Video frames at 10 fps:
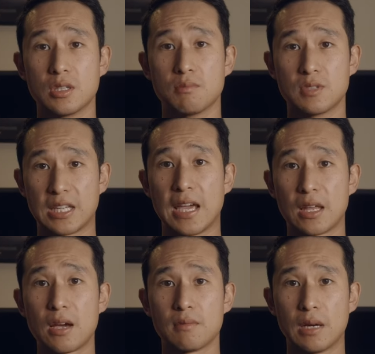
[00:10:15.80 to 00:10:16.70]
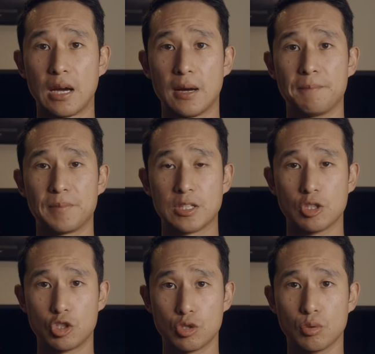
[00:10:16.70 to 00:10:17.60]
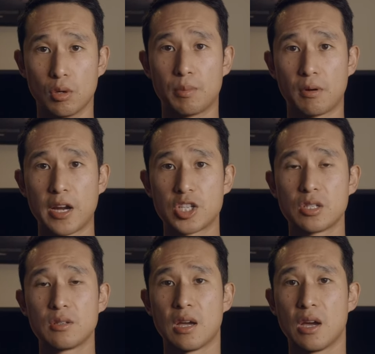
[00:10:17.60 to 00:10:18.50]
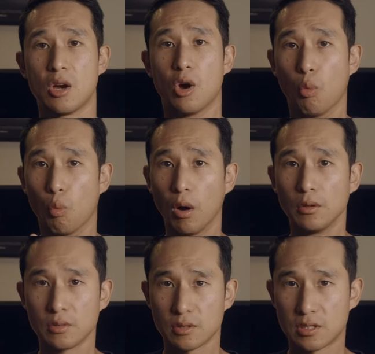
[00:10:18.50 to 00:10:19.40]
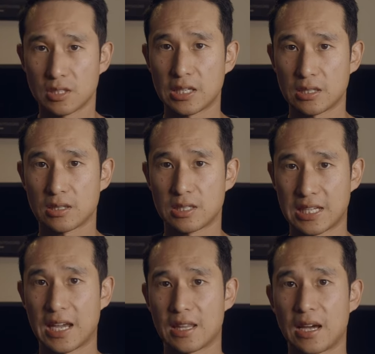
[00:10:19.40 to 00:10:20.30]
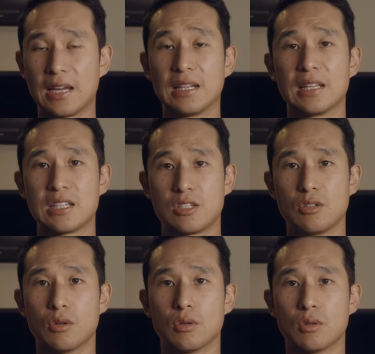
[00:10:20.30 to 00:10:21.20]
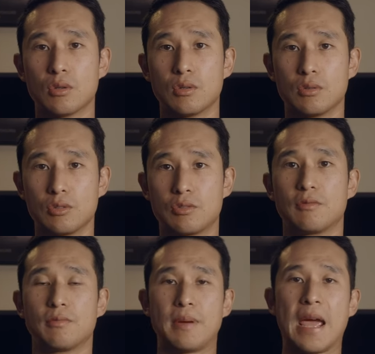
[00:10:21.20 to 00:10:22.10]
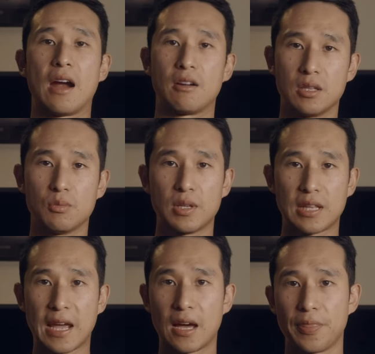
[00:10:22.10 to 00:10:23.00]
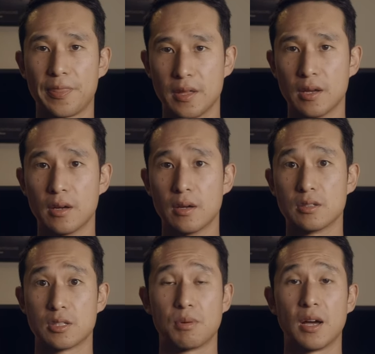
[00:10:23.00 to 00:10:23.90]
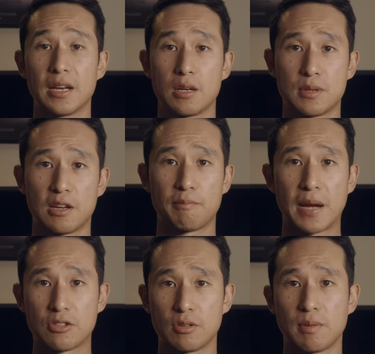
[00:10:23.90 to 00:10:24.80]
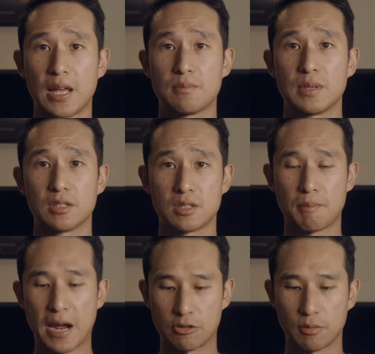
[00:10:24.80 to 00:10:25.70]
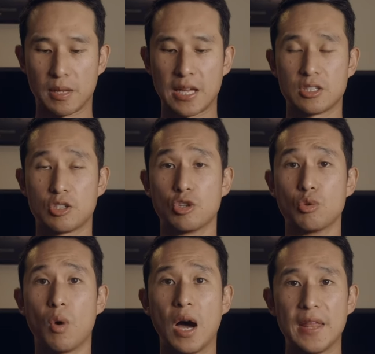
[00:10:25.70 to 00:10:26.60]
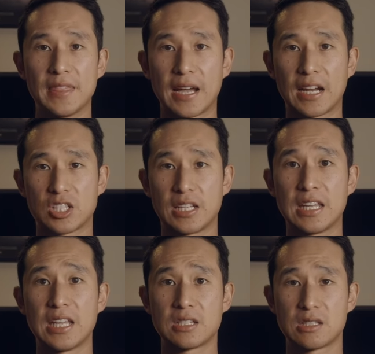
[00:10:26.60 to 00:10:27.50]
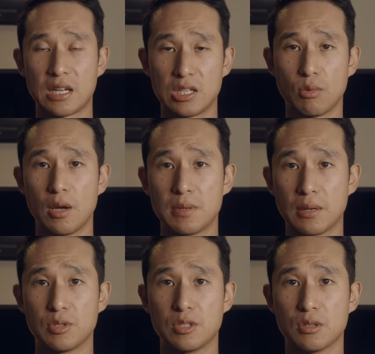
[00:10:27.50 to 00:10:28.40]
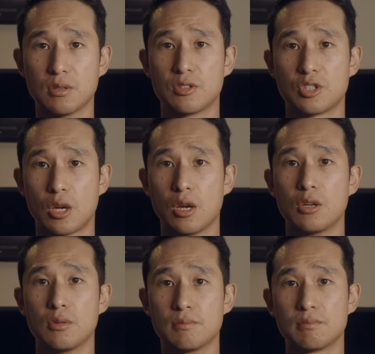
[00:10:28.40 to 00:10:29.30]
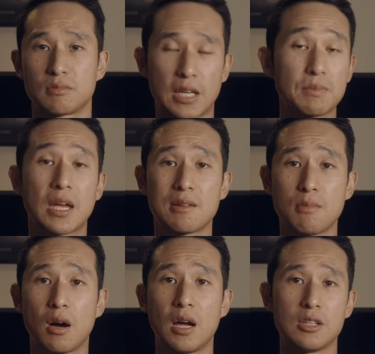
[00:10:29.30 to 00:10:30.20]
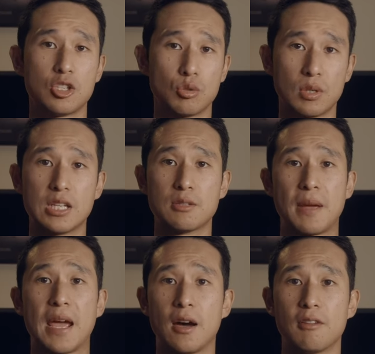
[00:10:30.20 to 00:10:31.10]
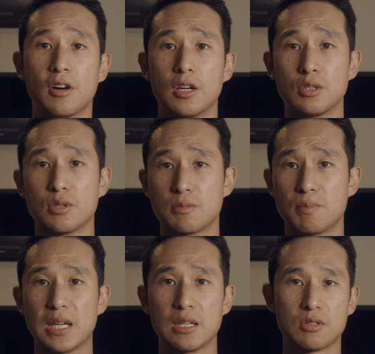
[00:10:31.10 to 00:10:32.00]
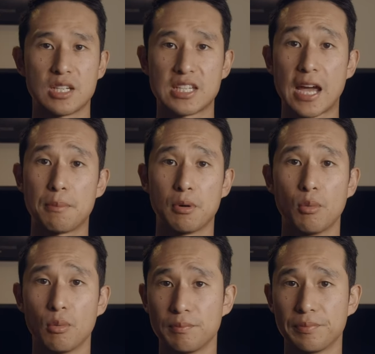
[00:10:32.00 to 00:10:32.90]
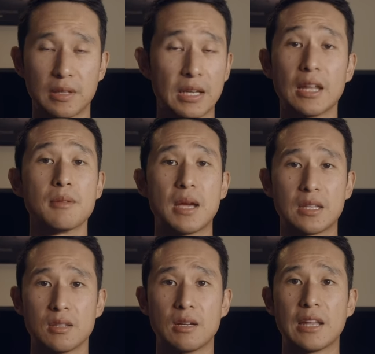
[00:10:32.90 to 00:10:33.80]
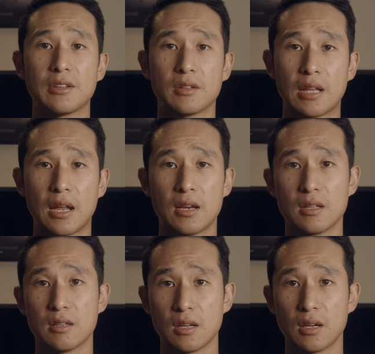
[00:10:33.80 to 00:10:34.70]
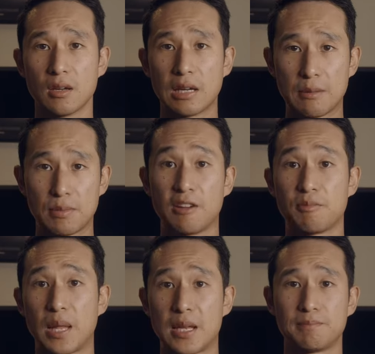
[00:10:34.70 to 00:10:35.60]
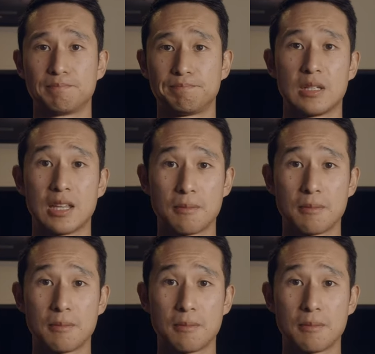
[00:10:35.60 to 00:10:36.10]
them together um, as a dual operation, won't sit together unless you're powering them without the supplied N P F battery plate, because the battery plates are too wide, they actually hit and you won't be able to do it. So keep that in mind, that you'll need to power via U S B or D tap or another method other than the N P F plate. Now the